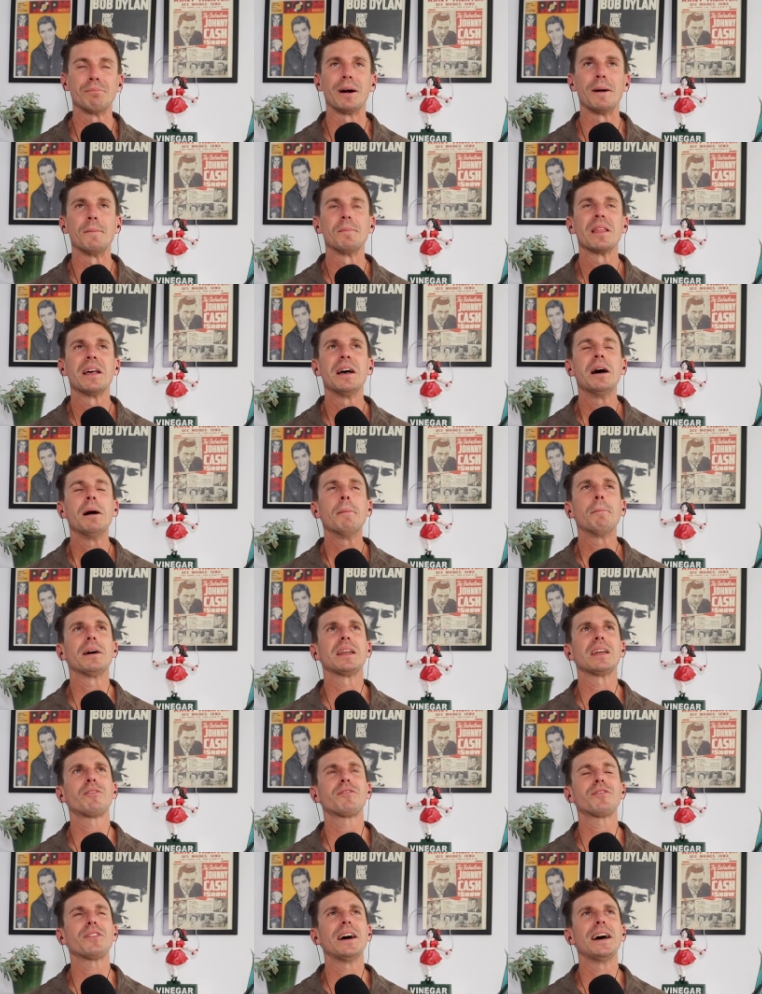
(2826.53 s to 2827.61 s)
But but
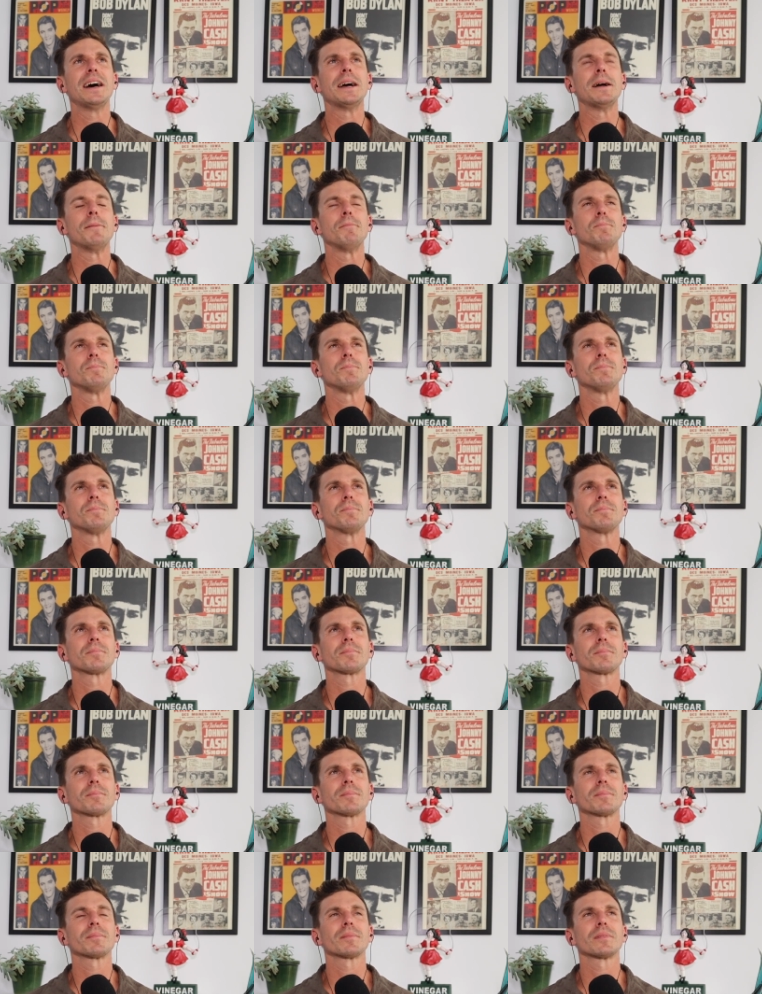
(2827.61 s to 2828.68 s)
if the
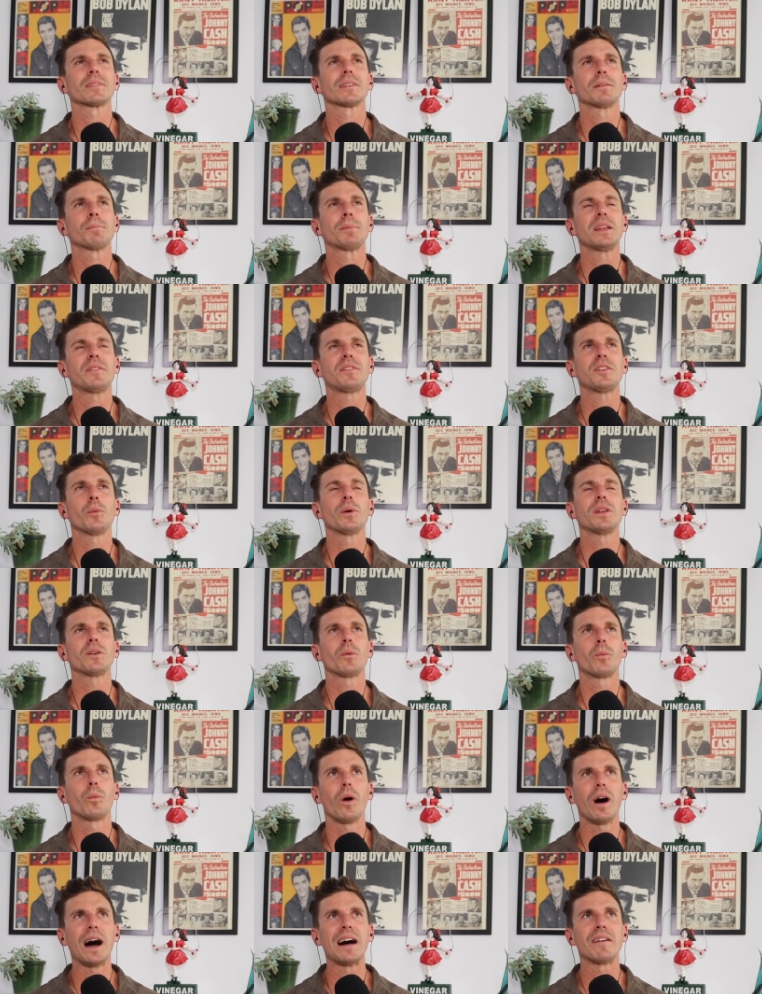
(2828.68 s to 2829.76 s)
but if you're with a
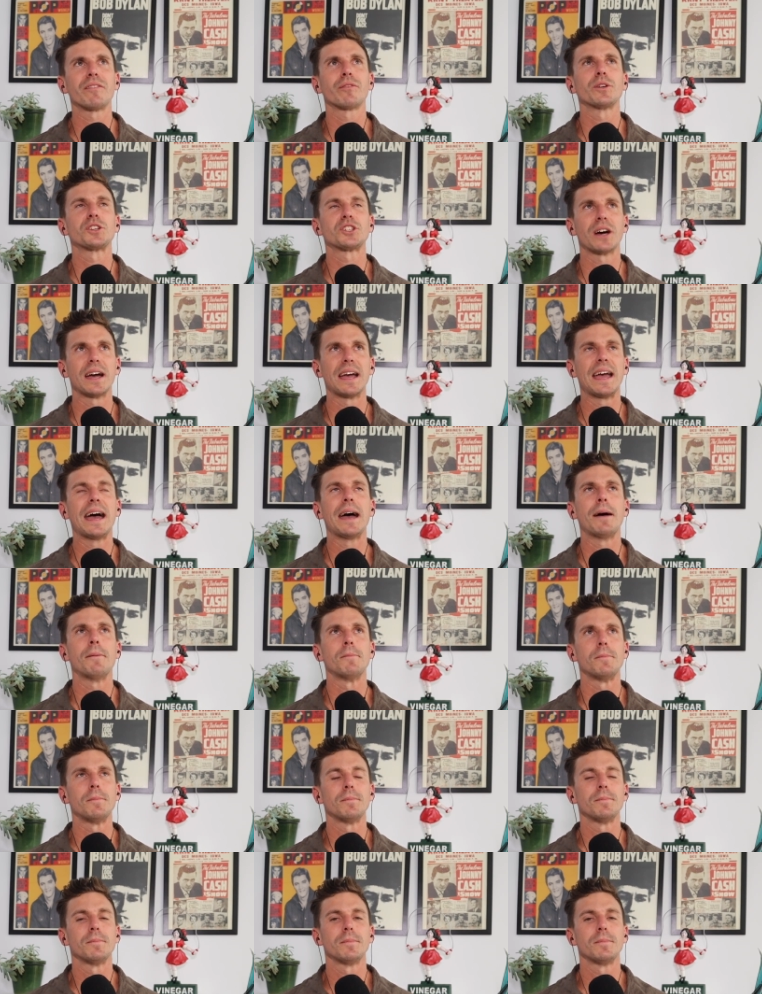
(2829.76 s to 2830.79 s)
wife, which I am,